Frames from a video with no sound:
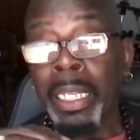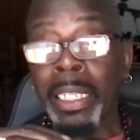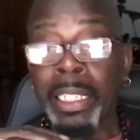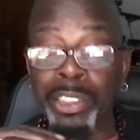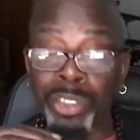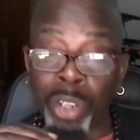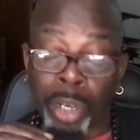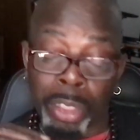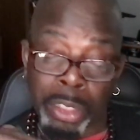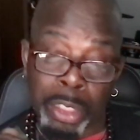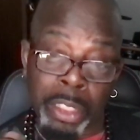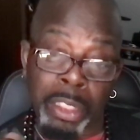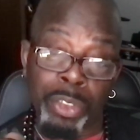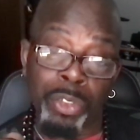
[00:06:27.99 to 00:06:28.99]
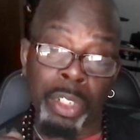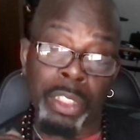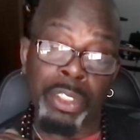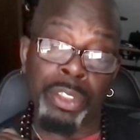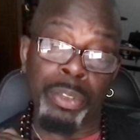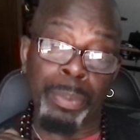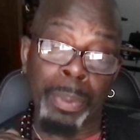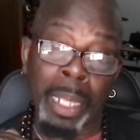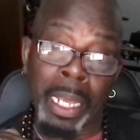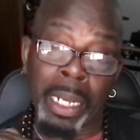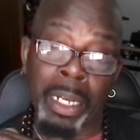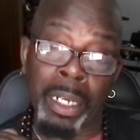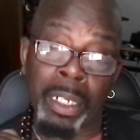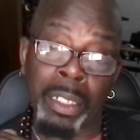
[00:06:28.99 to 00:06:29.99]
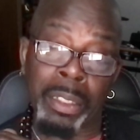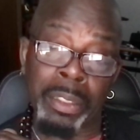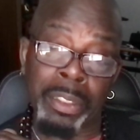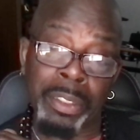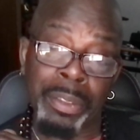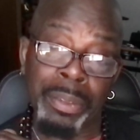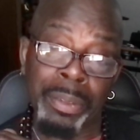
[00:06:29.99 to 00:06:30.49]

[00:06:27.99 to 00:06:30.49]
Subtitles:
he talked to the Congressional Black Caucus,